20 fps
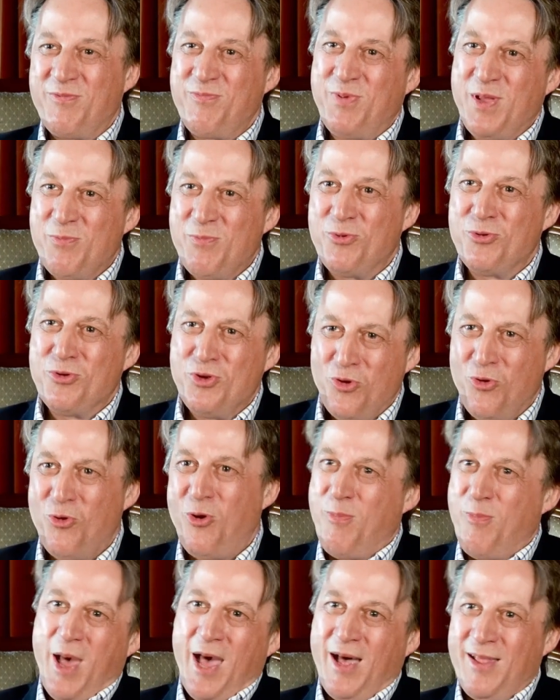If people knew
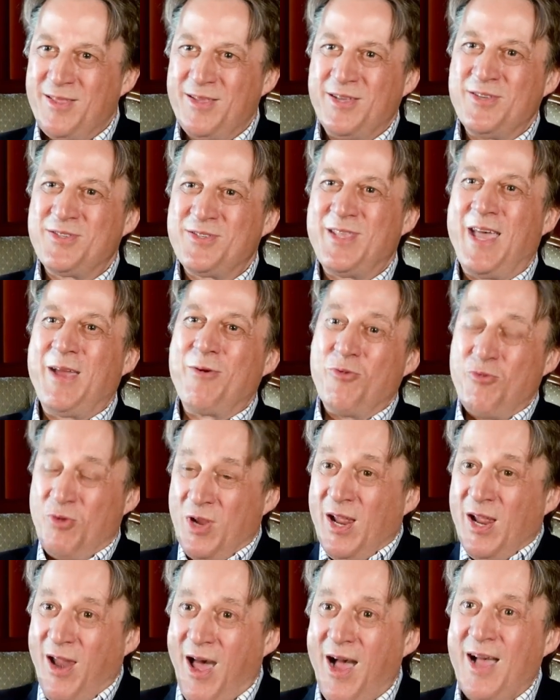about this, they would
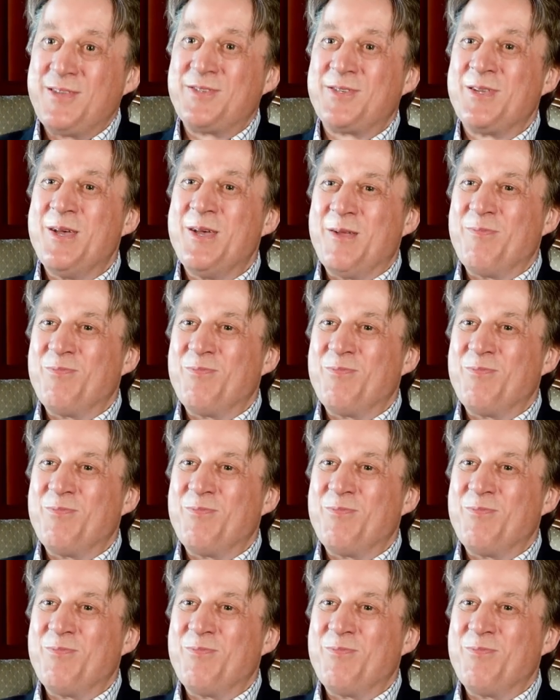realise